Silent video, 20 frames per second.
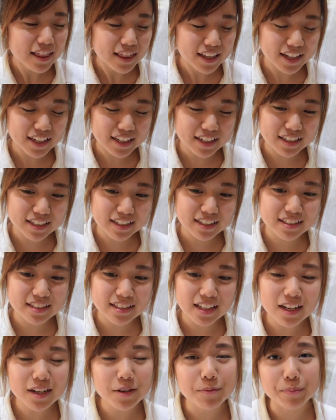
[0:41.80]
Like, it's
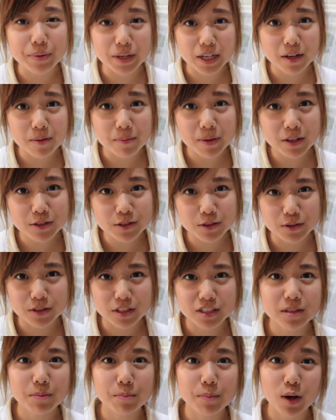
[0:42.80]
not a big amount, so it
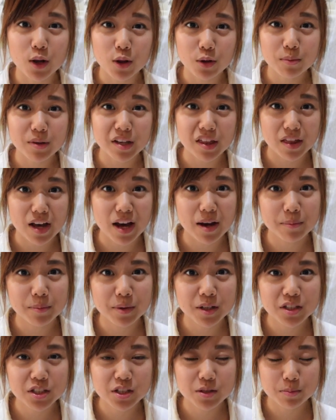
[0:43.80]
doesn't bother me that
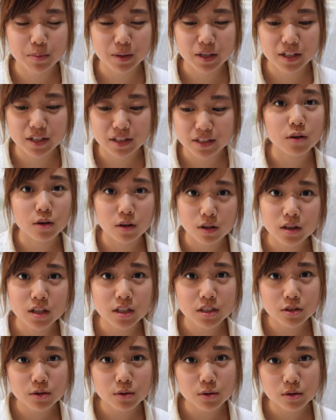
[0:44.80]
much, but
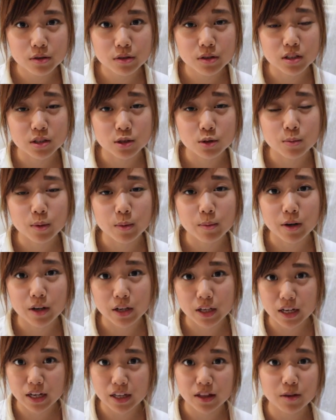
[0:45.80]
unless you're going to a
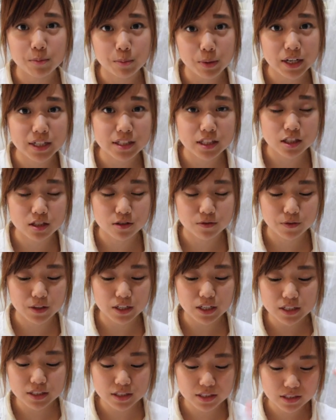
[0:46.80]
supermarket and the price is
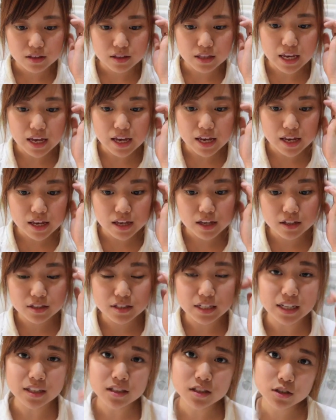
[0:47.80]
fixed, they
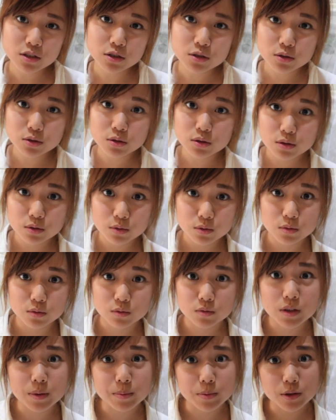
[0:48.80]
tend to
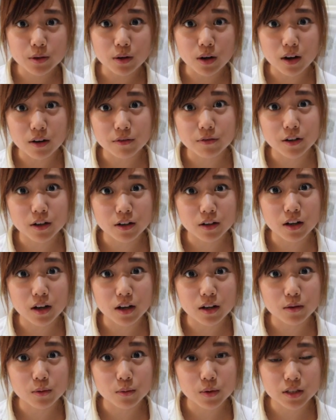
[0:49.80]
rip you off a
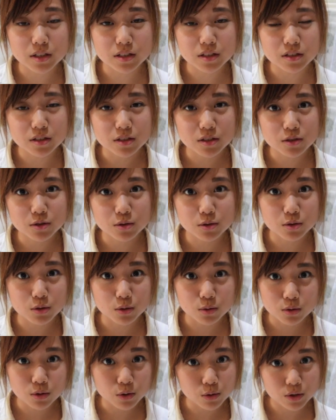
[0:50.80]
lot when you
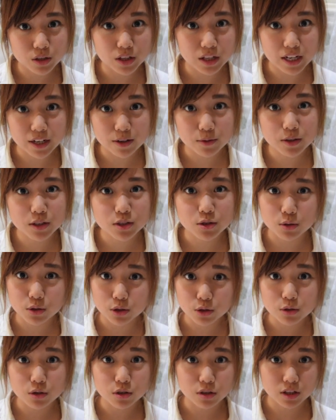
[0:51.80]
don't know the language or
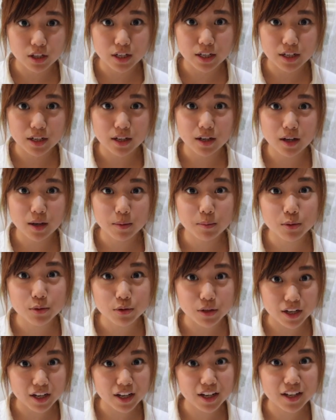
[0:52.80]
you look like a
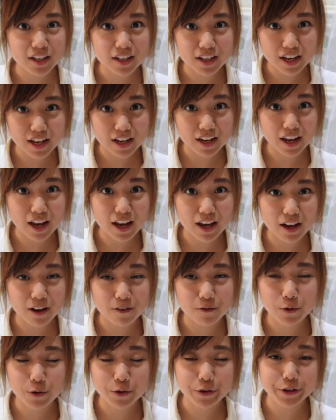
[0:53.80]
bule, aka
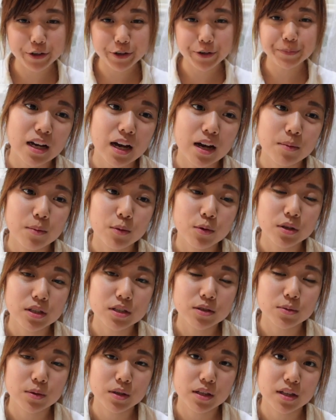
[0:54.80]
foreigner. I'm
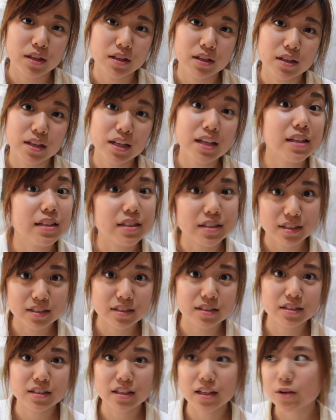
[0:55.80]
always with
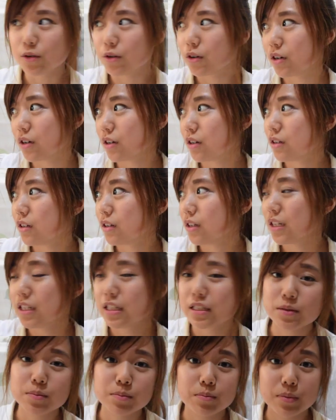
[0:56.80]
England or
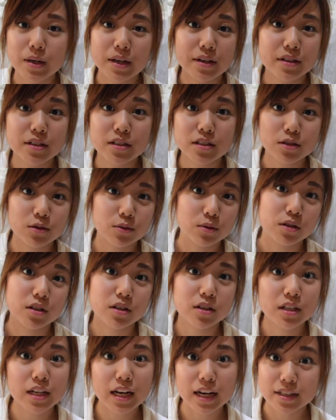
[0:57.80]
his parents
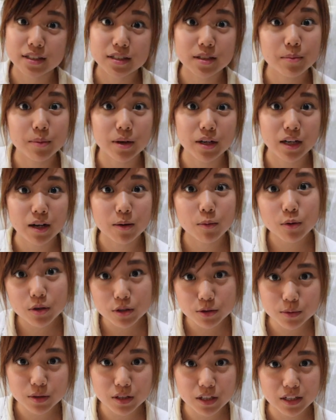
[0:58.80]
or yeah, somebody. I'm
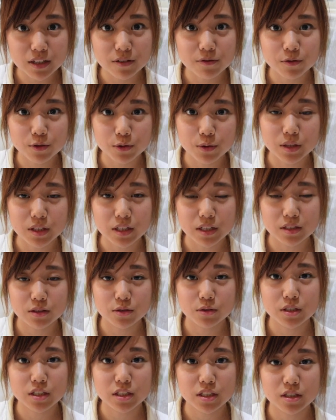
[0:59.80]
always with a fluent
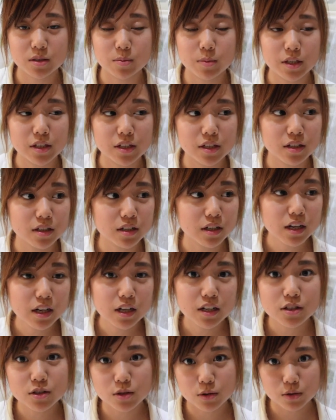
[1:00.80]
Indonesian speaker,
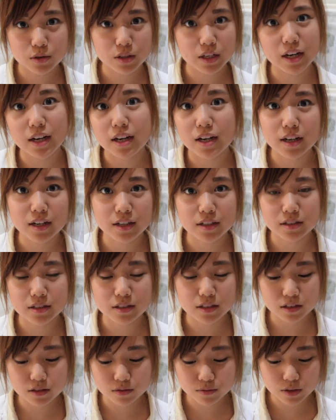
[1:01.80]
so yeah, it
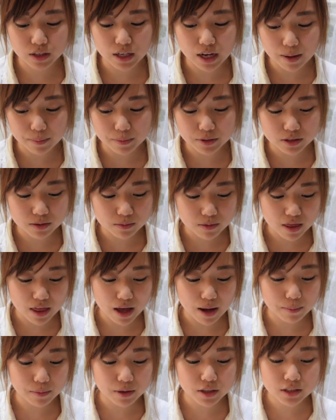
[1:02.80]
doesn't really happen to me
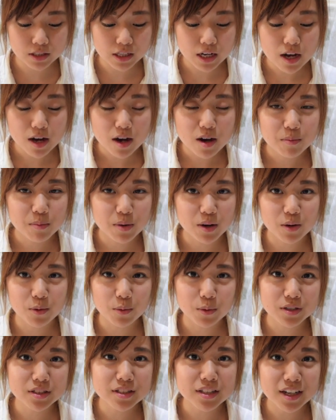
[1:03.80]
that much. But
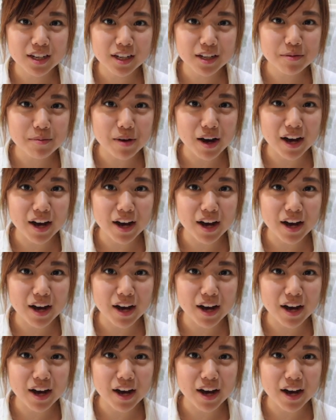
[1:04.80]
one time